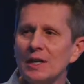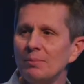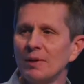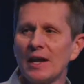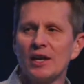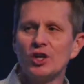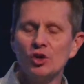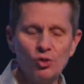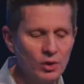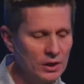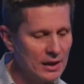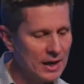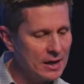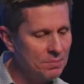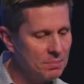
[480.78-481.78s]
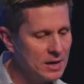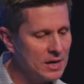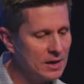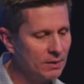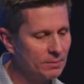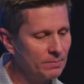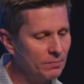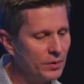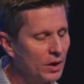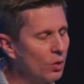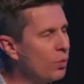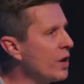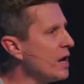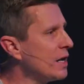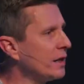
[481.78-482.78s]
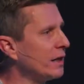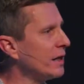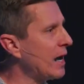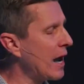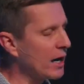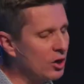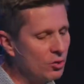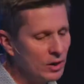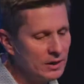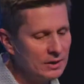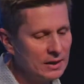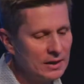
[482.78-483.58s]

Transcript: like you and like me, weak and inadequate,